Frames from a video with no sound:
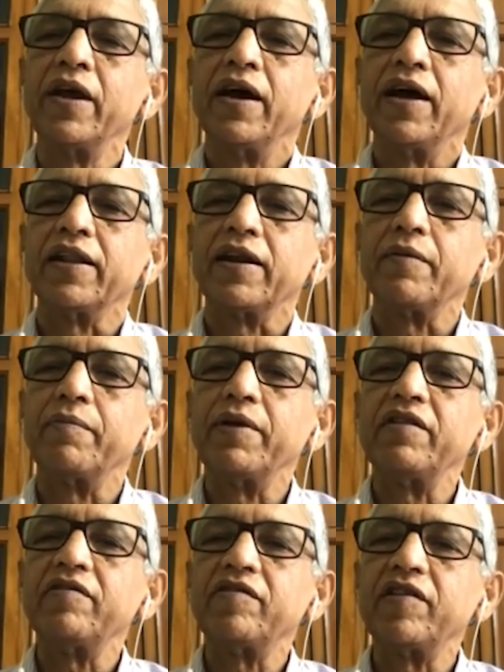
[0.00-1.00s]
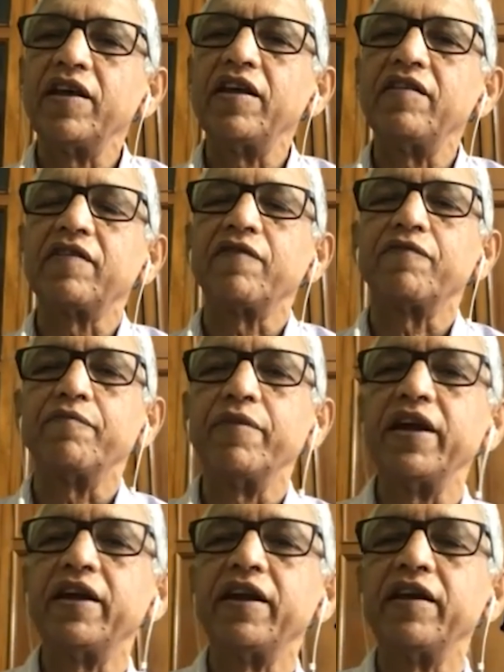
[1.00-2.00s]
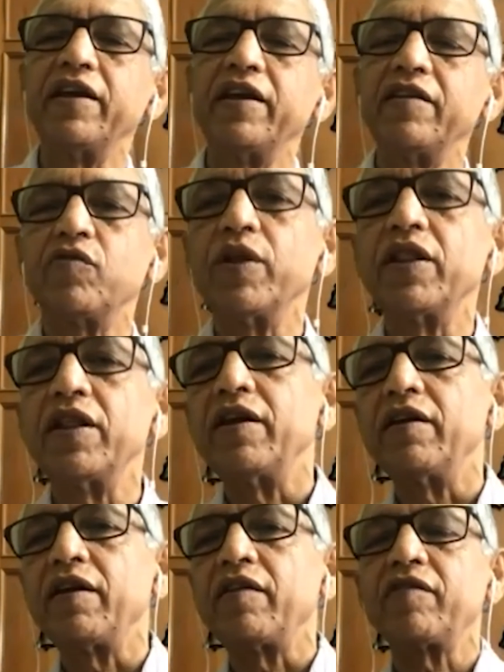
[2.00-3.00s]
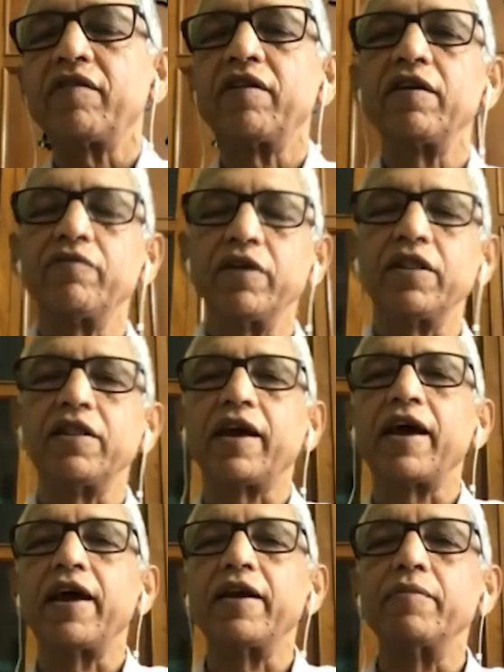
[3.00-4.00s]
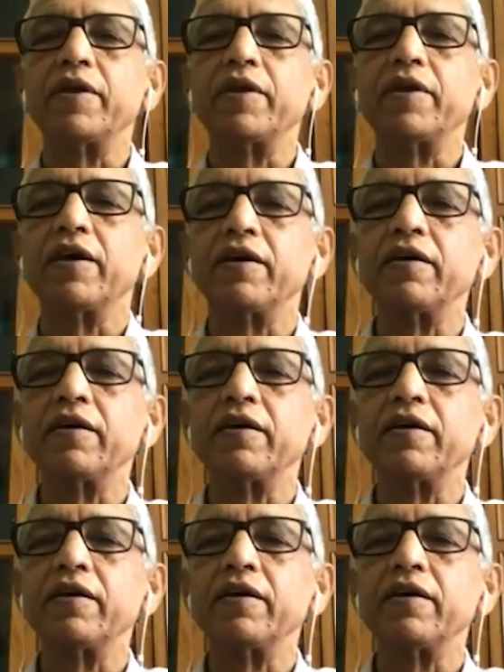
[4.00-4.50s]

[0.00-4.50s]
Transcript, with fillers: And there have been series of meetings with the industry, with academia